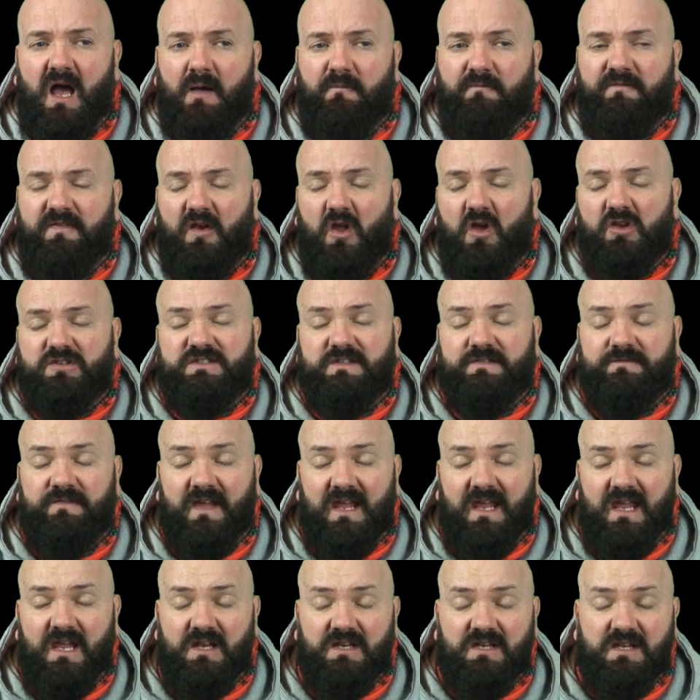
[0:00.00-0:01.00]

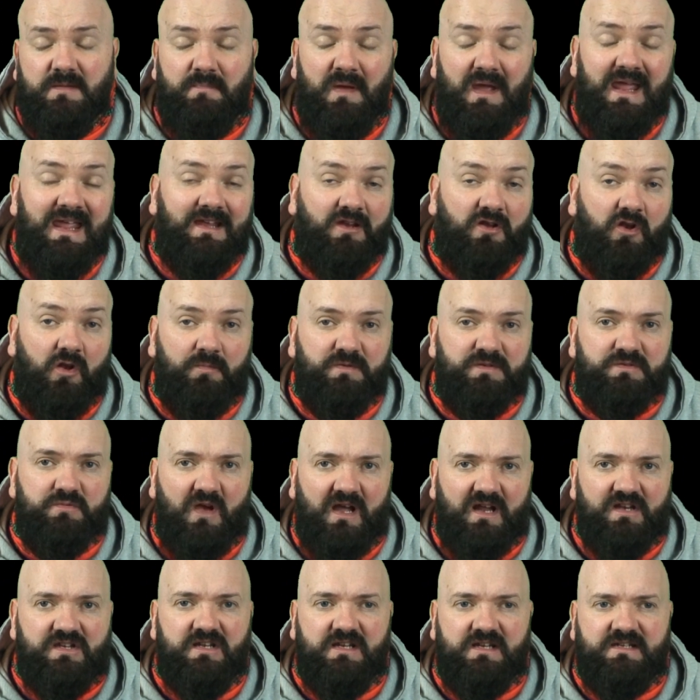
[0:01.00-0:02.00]
philosophy and debate clubs were
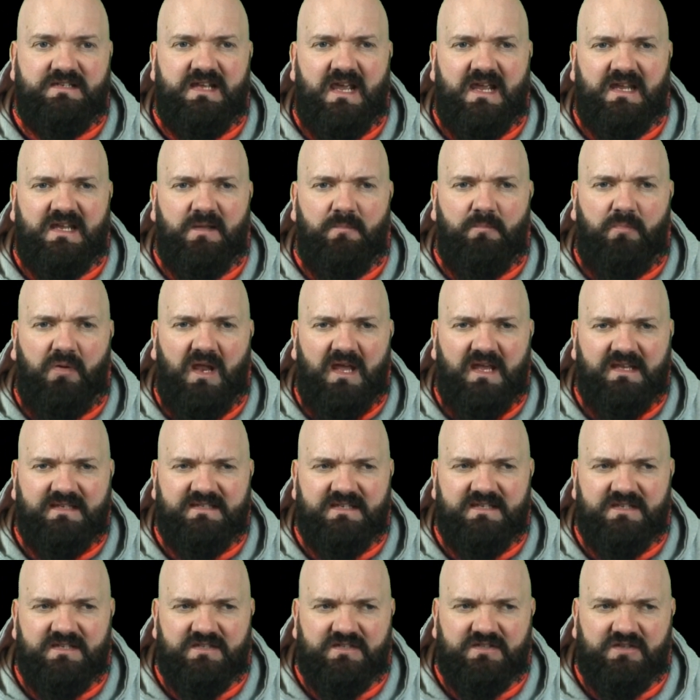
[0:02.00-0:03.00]
actually taking
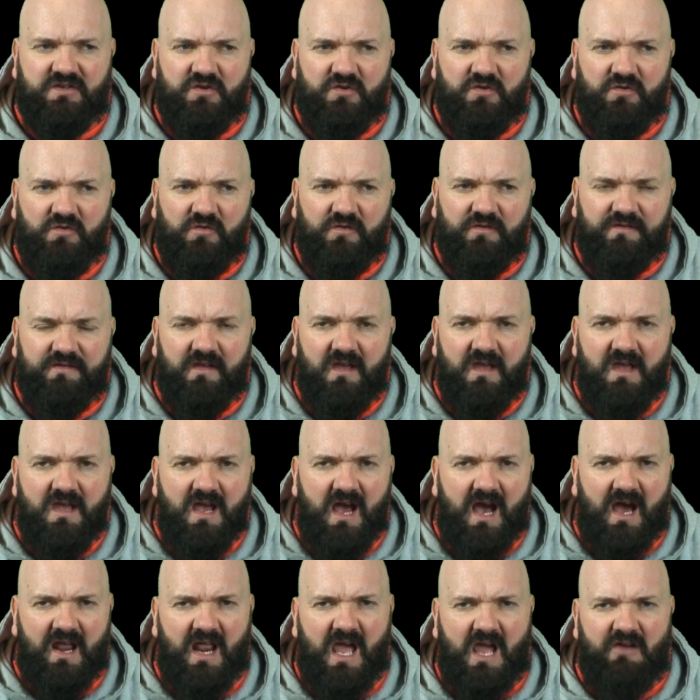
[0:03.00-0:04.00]
place in schools,
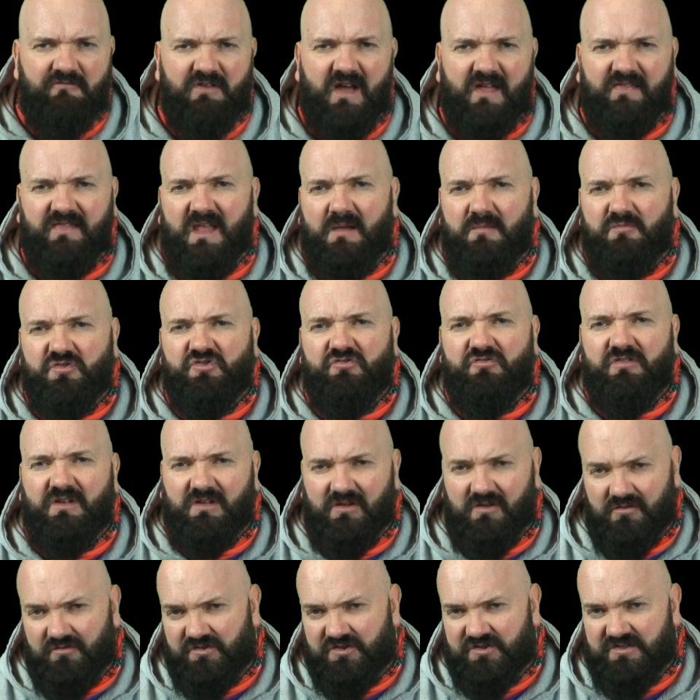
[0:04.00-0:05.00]
and I ran them during
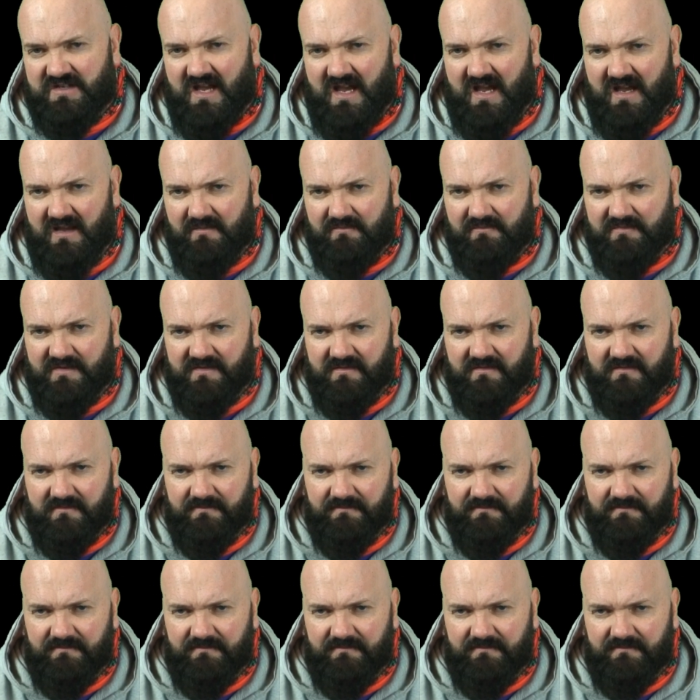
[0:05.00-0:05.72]
lunch times.